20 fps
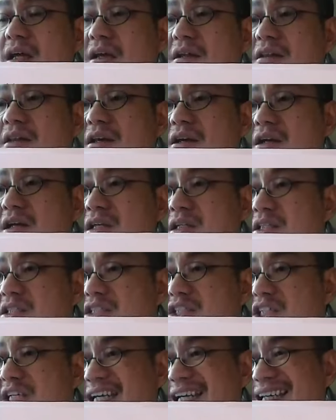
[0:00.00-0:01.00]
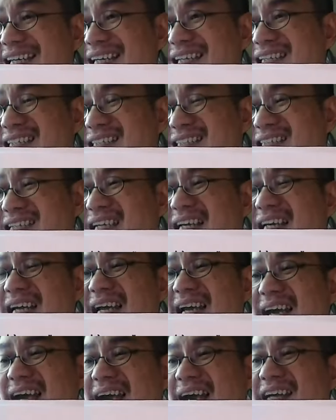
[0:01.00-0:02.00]
Learn Chinese.
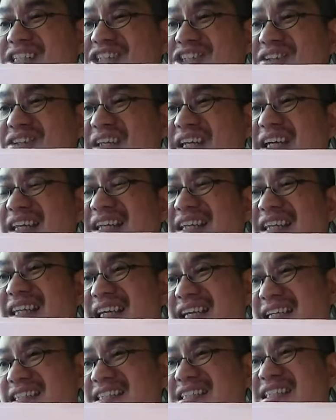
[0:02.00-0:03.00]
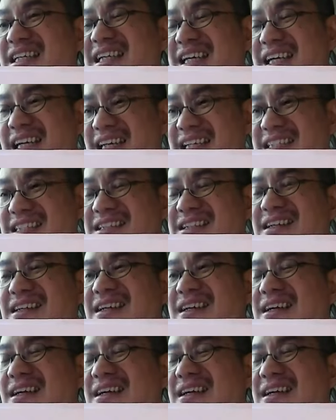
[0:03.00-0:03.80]
Actually, this is